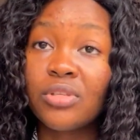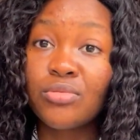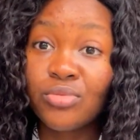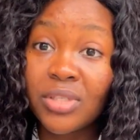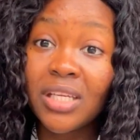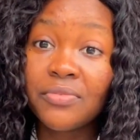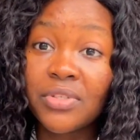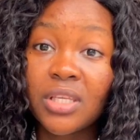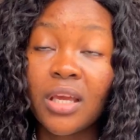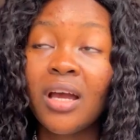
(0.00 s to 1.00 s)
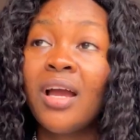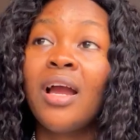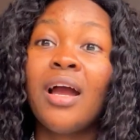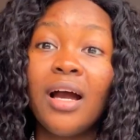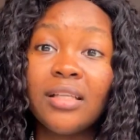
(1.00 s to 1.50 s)
the student visa
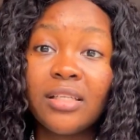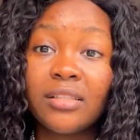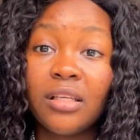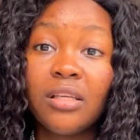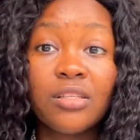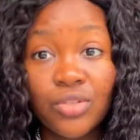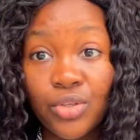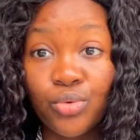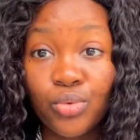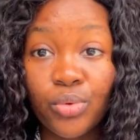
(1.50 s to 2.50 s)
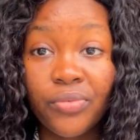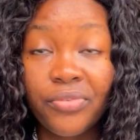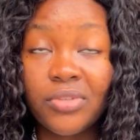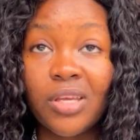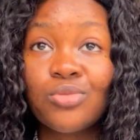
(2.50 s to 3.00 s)
and then the skilled work visa.